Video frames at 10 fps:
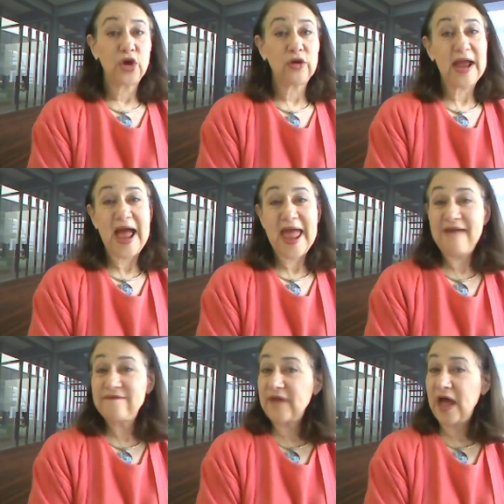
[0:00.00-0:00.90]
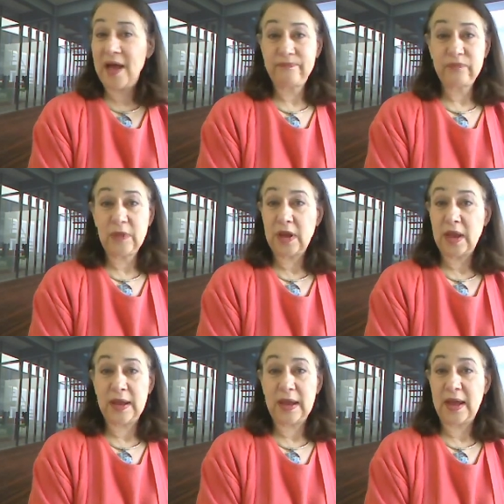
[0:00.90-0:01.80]
Greg, I have um,
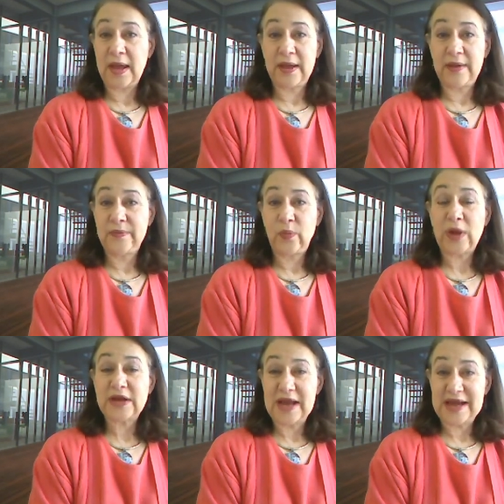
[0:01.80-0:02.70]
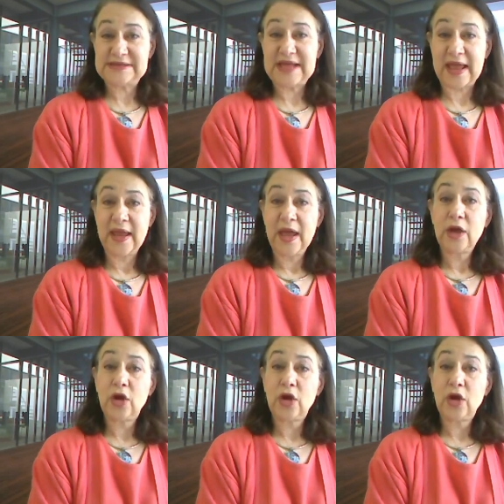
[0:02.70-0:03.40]
um, what can I say?